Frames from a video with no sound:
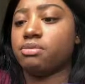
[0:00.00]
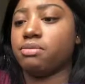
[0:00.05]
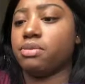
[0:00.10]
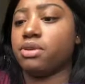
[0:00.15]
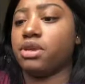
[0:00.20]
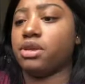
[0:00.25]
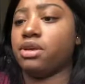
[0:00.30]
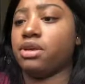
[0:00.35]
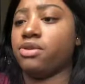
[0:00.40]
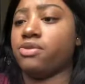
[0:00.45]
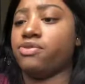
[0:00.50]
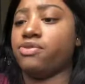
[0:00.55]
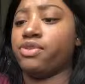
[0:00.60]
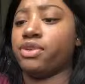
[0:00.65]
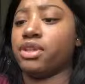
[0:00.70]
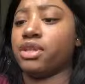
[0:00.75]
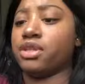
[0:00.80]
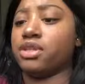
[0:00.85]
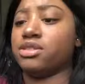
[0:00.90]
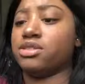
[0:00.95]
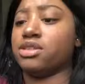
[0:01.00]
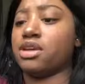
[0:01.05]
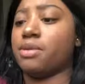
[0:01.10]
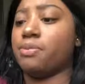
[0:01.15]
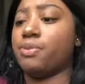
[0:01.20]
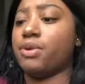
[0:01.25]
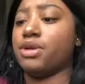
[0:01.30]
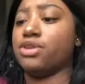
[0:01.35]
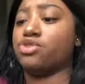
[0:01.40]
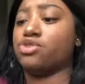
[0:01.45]
be filling this
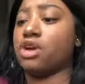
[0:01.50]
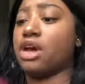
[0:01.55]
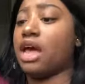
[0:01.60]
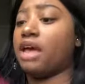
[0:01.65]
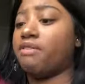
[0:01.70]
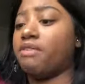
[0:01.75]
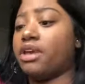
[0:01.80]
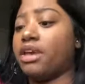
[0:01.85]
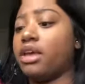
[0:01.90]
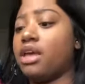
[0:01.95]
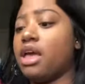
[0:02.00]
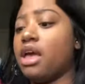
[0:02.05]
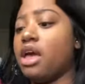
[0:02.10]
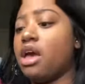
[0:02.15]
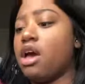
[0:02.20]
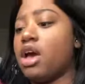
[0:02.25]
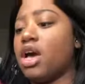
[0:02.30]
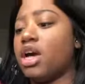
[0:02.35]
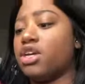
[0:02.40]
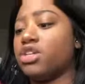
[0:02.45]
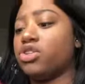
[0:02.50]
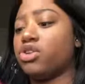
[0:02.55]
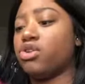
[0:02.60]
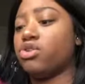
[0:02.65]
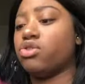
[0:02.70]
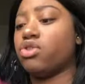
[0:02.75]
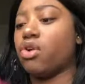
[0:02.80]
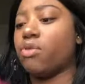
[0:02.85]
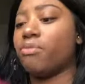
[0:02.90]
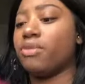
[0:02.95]
up and driving.
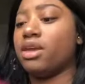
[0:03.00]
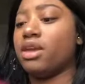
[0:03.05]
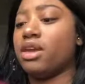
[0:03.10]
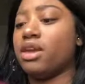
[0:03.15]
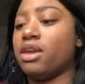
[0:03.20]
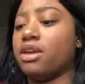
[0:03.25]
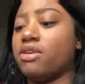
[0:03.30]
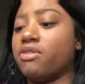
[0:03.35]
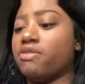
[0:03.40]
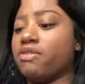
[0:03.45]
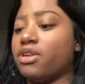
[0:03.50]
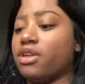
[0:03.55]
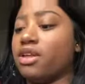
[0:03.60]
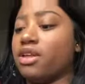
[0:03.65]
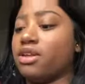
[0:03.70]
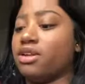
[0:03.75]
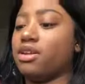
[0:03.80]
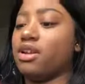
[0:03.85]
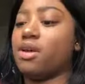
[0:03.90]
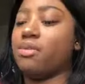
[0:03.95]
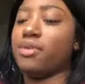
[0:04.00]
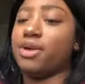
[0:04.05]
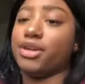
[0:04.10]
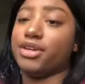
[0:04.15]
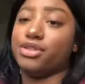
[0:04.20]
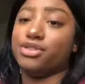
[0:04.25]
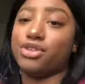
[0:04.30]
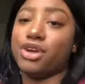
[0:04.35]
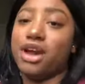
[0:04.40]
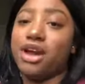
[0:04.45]
Also, don't be filling it up while
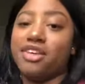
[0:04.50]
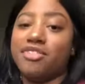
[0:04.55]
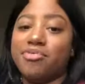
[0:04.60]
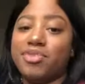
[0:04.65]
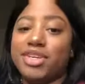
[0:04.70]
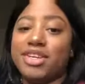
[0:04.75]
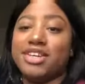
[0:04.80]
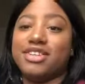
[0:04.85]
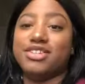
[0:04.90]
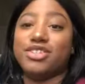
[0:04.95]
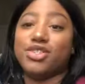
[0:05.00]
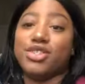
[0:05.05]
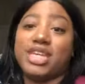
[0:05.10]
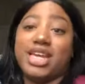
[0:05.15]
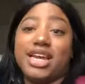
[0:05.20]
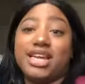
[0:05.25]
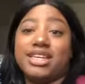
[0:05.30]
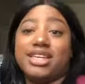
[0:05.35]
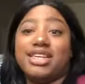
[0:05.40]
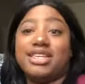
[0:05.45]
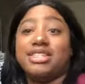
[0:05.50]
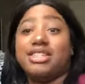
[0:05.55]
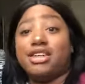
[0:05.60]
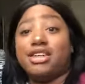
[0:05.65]
you drive because you can get a